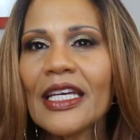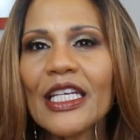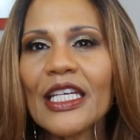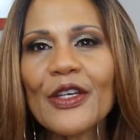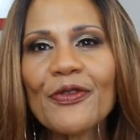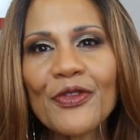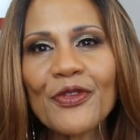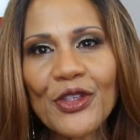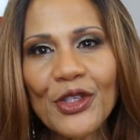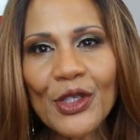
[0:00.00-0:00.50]

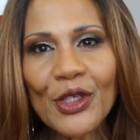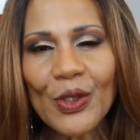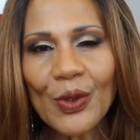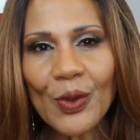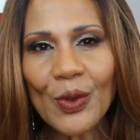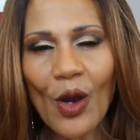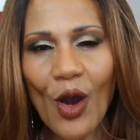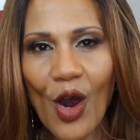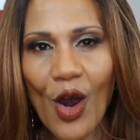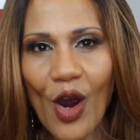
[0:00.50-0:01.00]
If
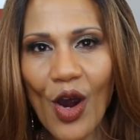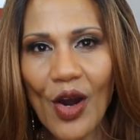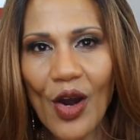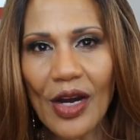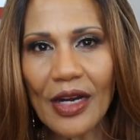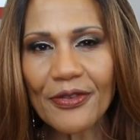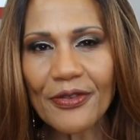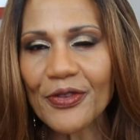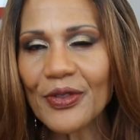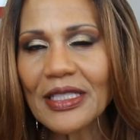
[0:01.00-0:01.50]
you
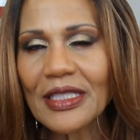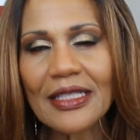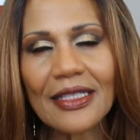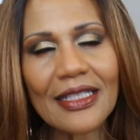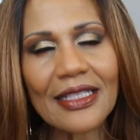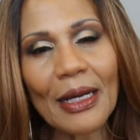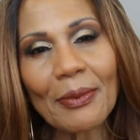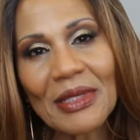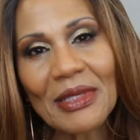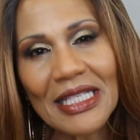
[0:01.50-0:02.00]
are, for
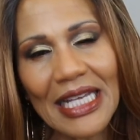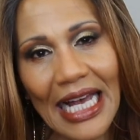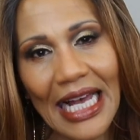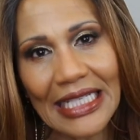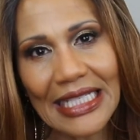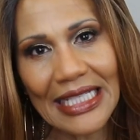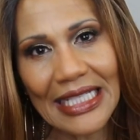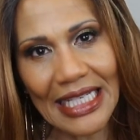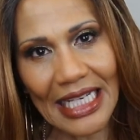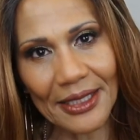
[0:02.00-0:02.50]
instance, I'm a
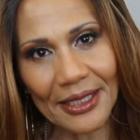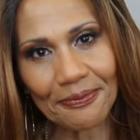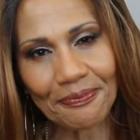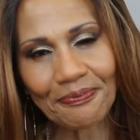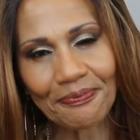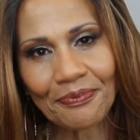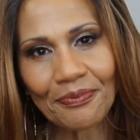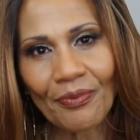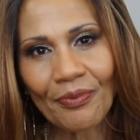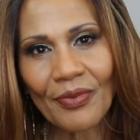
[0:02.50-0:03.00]
size 10
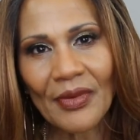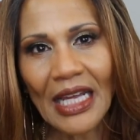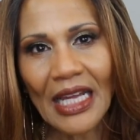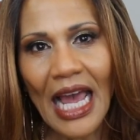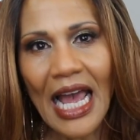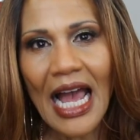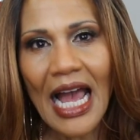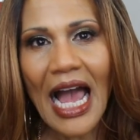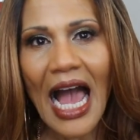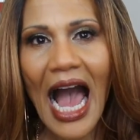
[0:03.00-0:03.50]

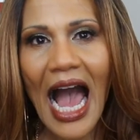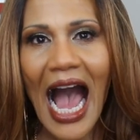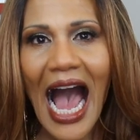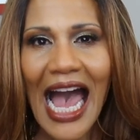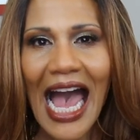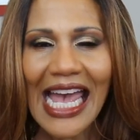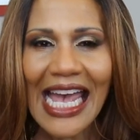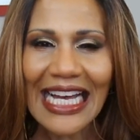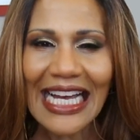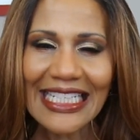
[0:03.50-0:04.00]

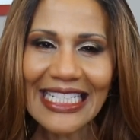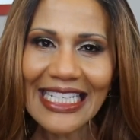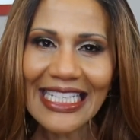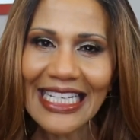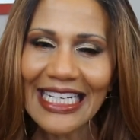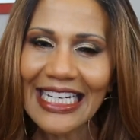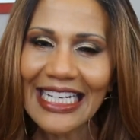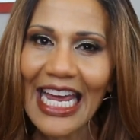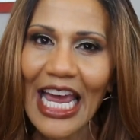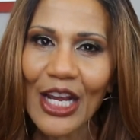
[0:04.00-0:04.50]
I had to
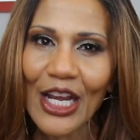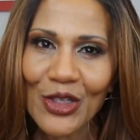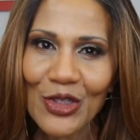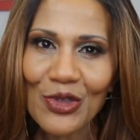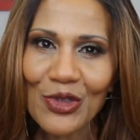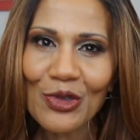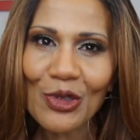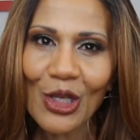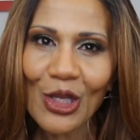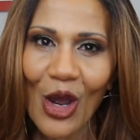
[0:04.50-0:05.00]
get an
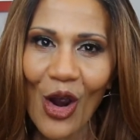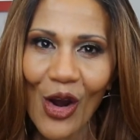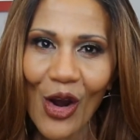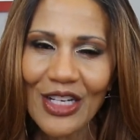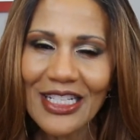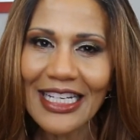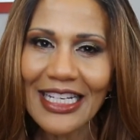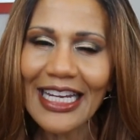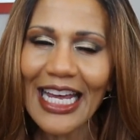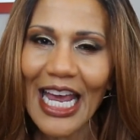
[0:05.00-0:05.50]
extra
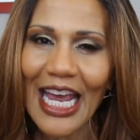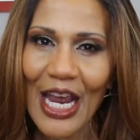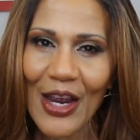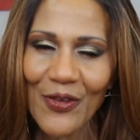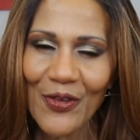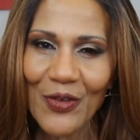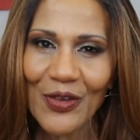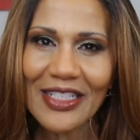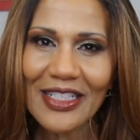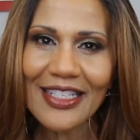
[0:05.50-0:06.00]
large in
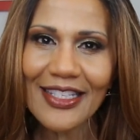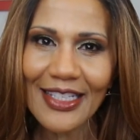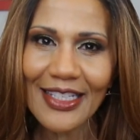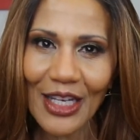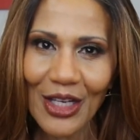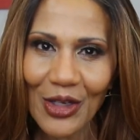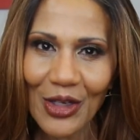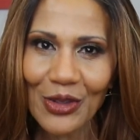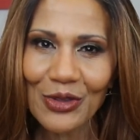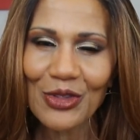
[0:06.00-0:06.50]
every
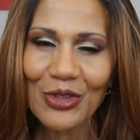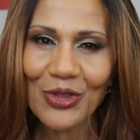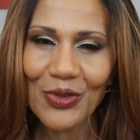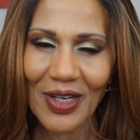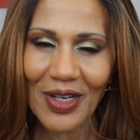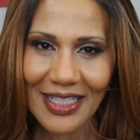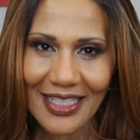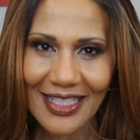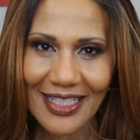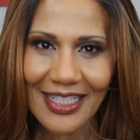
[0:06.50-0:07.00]
single
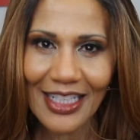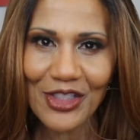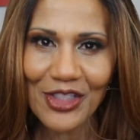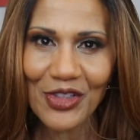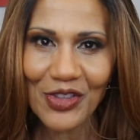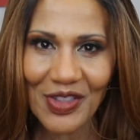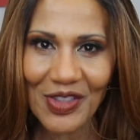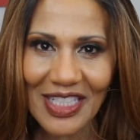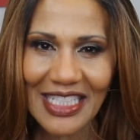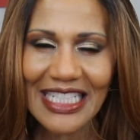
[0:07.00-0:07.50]
dress
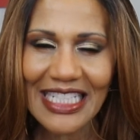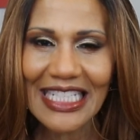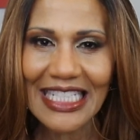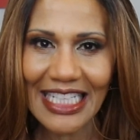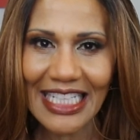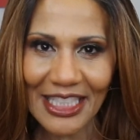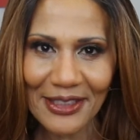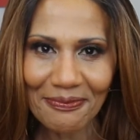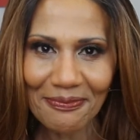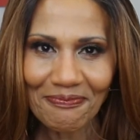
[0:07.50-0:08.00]
that you're going to
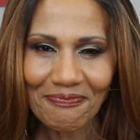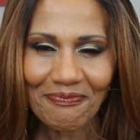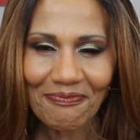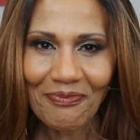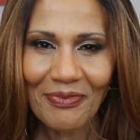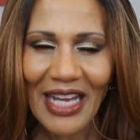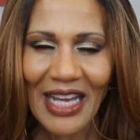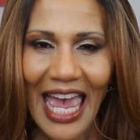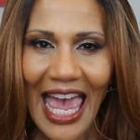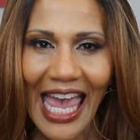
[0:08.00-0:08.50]
see.
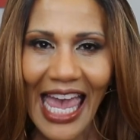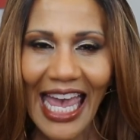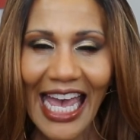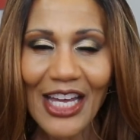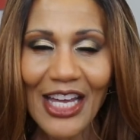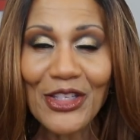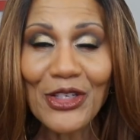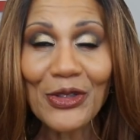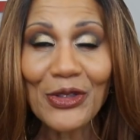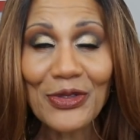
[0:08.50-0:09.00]

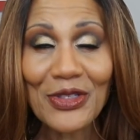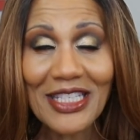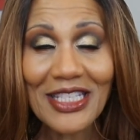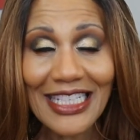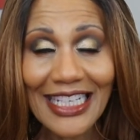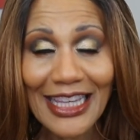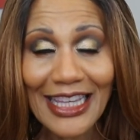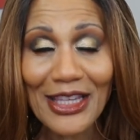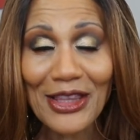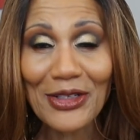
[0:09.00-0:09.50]
And you'll
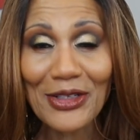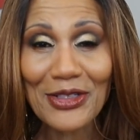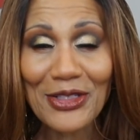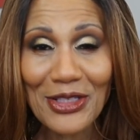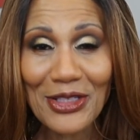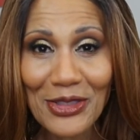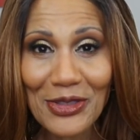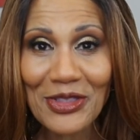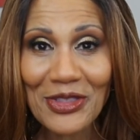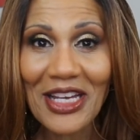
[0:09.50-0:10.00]
see that they're
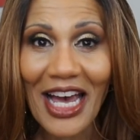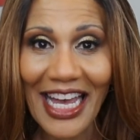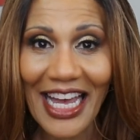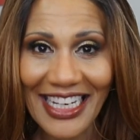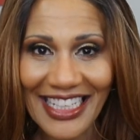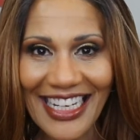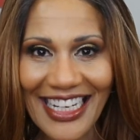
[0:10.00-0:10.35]
still tight.